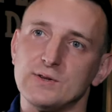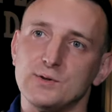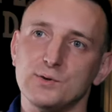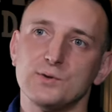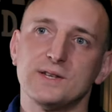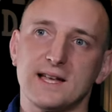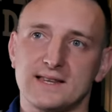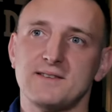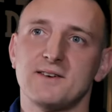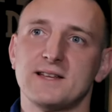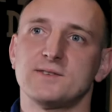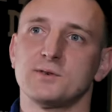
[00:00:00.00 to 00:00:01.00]
do that
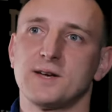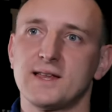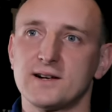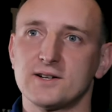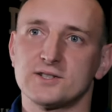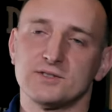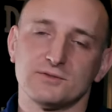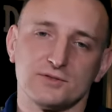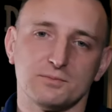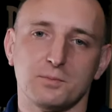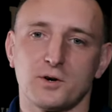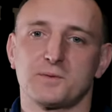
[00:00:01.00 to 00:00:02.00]
event together. She would
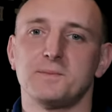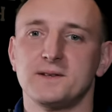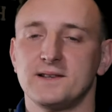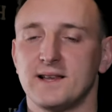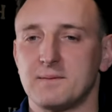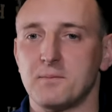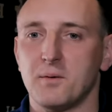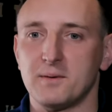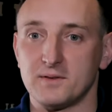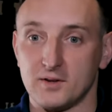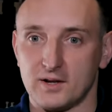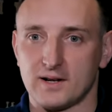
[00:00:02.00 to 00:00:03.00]
support me in that
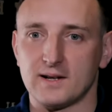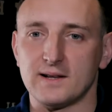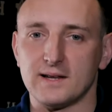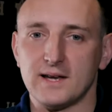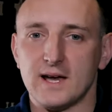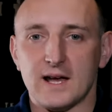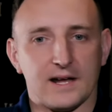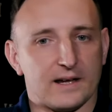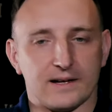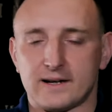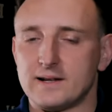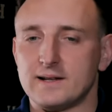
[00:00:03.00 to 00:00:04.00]
moment really,
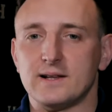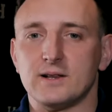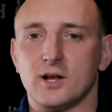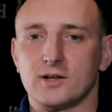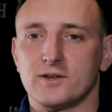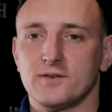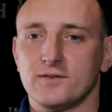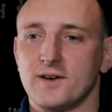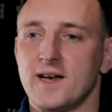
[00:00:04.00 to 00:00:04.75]
really lot of.